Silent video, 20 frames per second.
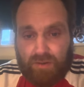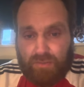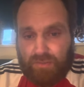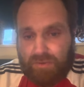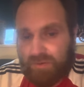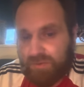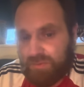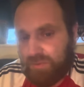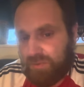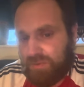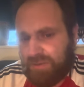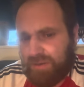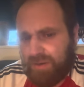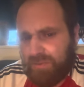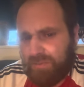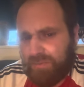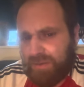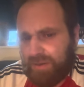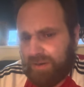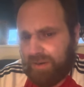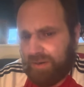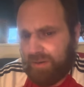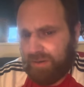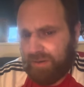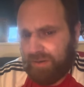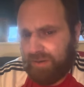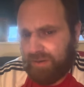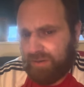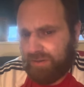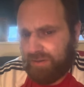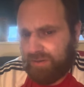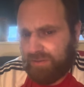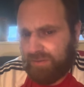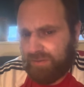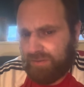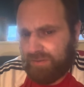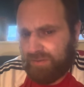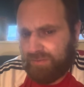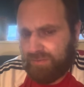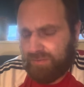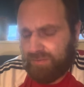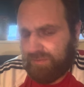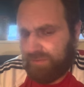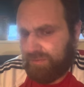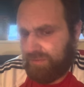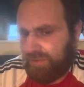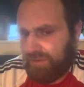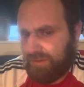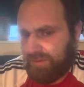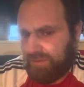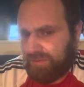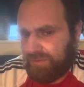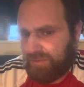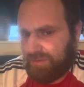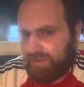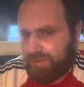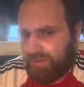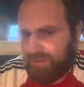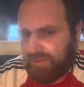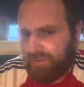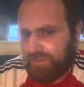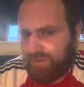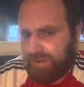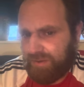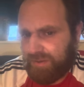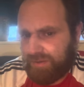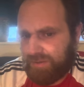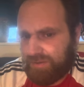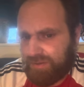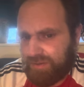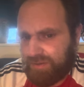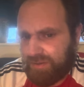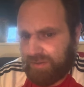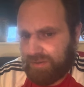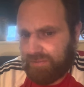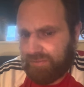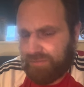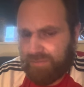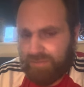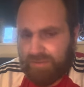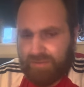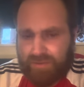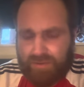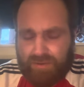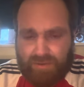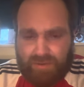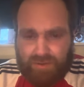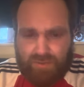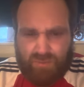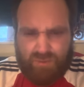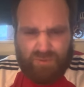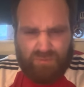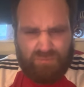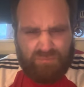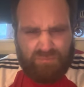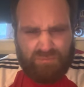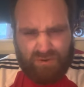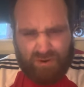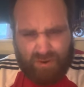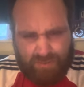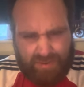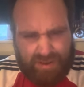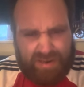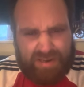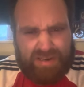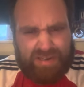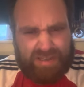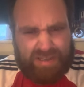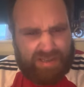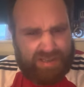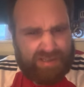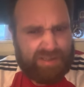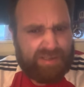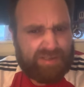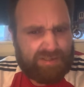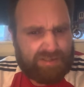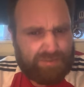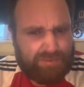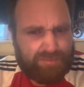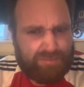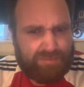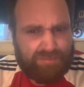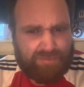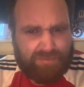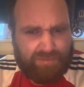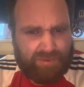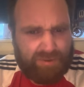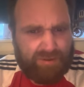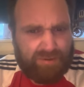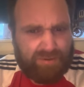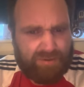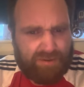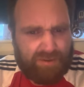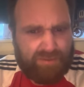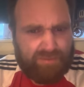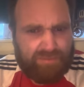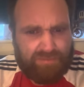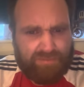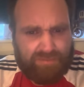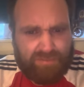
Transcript: Imagine what he's going to be like in in two or three years' time with Premier League behind him.